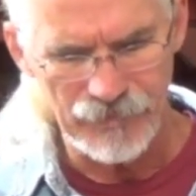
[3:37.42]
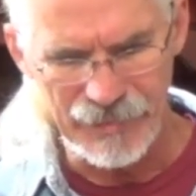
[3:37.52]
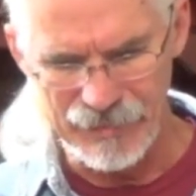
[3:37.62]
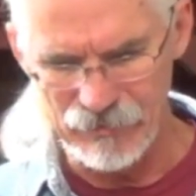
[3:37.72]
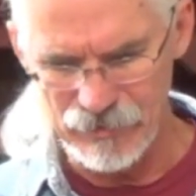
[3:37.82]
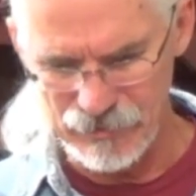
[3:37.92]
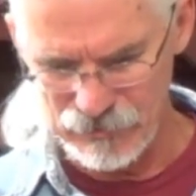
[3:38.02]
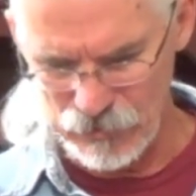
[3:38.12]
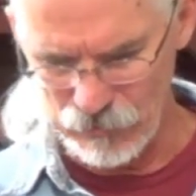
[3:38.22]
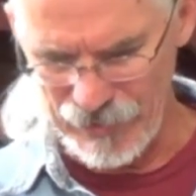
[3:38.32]
And
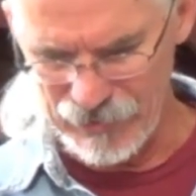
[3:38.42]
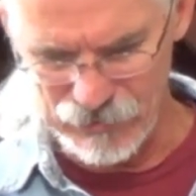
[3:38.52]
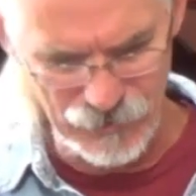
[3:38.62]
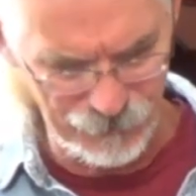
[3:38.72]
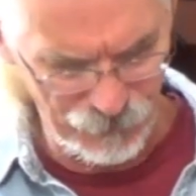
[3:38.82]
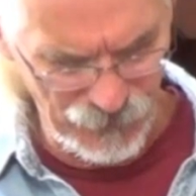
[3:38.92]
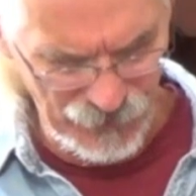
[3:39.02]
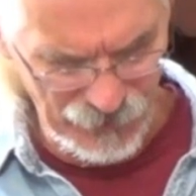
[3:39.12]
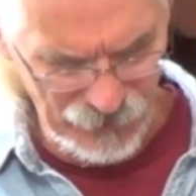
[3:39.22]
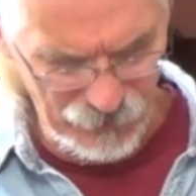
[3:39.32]
so that is
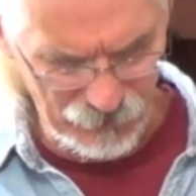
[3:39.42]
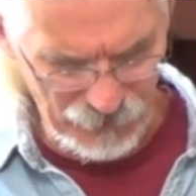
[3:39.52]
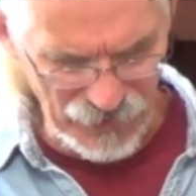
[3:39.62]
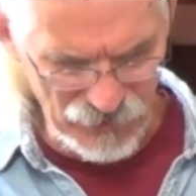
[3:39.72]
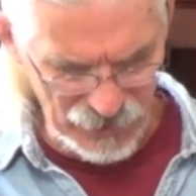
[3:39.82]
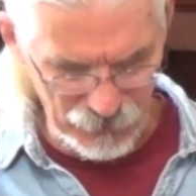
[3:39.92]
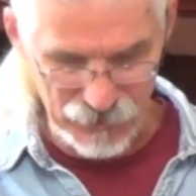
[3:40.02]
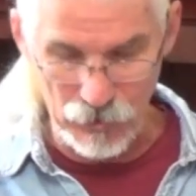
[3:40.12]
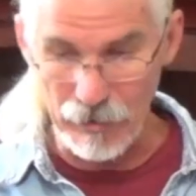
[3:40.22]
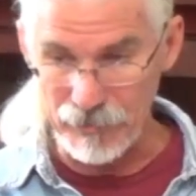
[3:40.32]
basically what
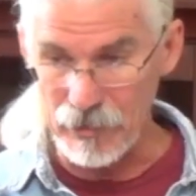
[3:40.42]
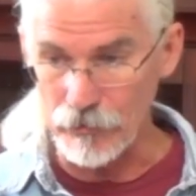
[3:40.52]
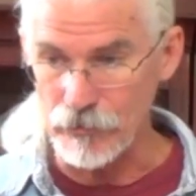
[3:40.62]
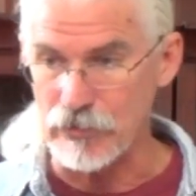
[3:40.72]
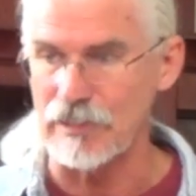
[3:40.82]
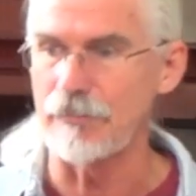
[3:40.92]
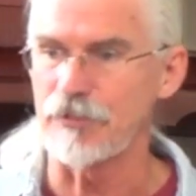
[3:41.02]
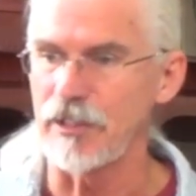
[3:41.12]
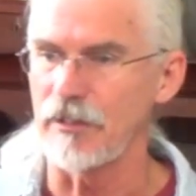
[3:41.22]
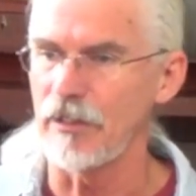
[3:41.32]
he's talking about. He also
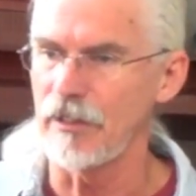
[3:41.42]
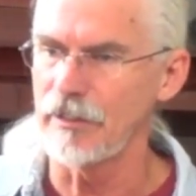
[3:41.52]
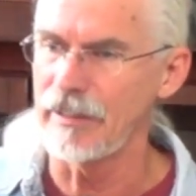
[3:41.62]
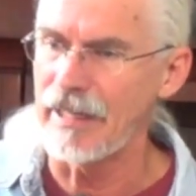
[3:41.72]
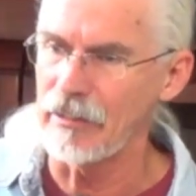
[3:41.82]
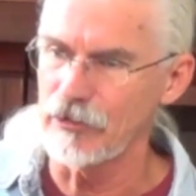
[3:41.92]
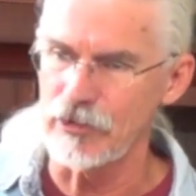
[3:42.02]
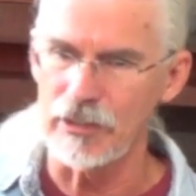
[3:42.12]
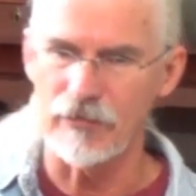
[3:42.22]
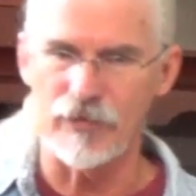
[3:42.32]
slips in a, an
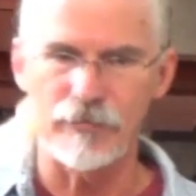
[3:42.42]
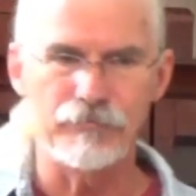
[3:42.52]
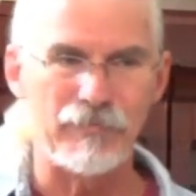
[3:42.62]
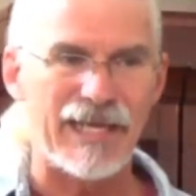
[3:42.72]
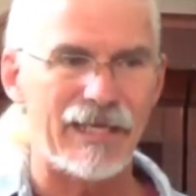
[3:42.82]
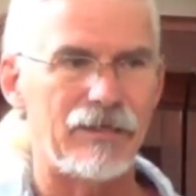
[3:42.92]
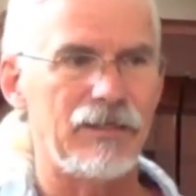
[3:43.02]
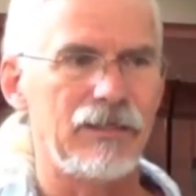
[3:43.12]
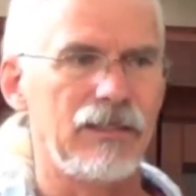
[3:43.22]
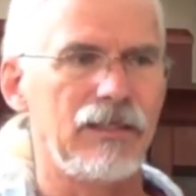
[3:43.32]
analogy of a man
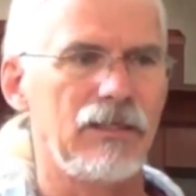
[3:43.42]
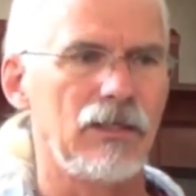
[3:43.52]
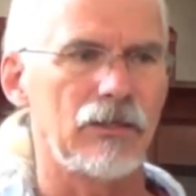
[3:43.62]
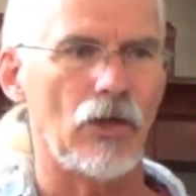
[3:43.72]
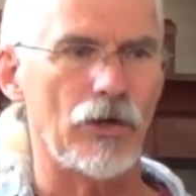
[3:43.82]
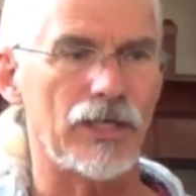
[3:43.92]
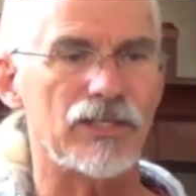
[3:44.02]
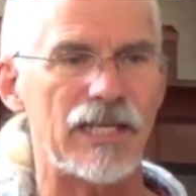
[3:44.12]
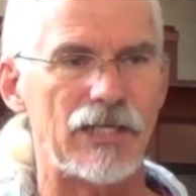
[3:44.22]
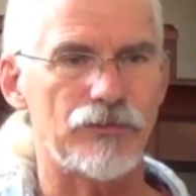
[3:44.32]
guarding
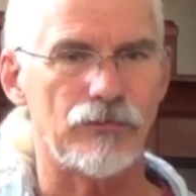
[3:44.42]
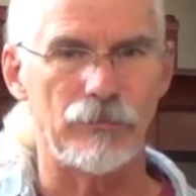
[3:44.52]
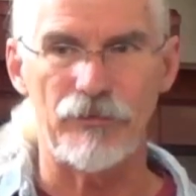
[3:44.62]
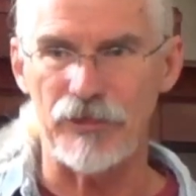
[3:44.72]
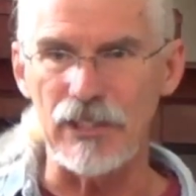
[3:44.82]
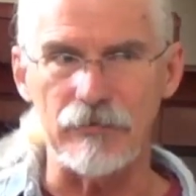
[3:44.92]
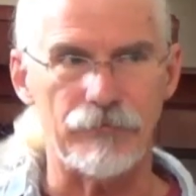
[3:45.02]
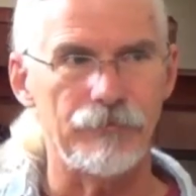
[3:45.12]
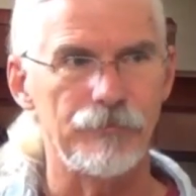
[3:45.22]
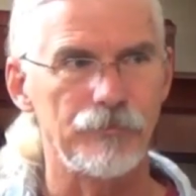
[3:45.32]
his house from a
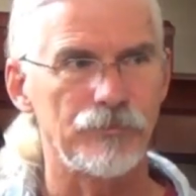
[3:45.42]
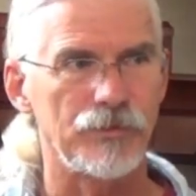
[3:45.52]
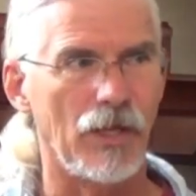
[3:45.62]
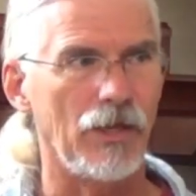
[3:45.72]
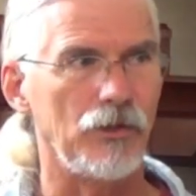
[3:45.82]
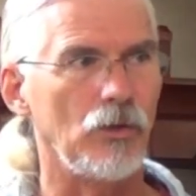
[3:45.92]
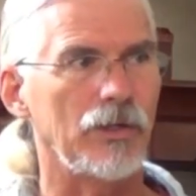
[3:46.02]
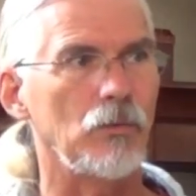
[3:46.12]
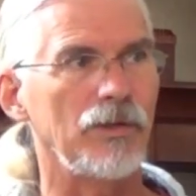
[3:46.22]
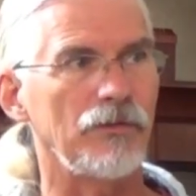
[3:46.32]
thief, not
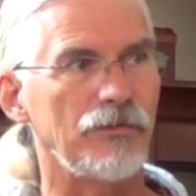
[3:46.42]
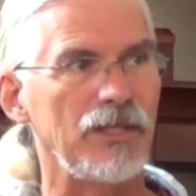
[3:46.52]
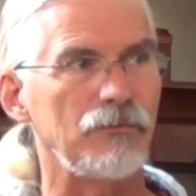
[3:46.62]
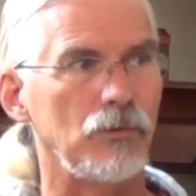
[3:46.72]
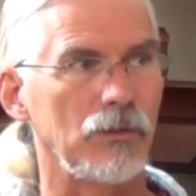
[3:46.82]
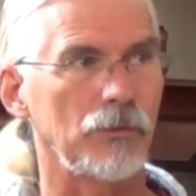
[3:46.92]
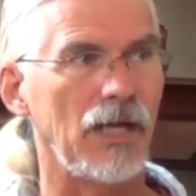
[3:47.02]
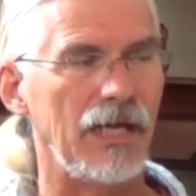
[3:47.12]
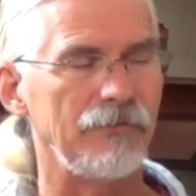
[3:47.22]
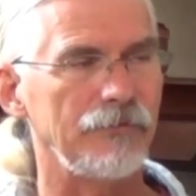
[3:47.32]
knowing when the thief will
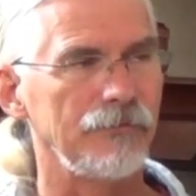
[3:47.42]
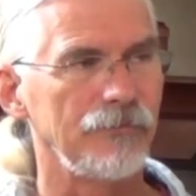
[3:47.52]
arrive.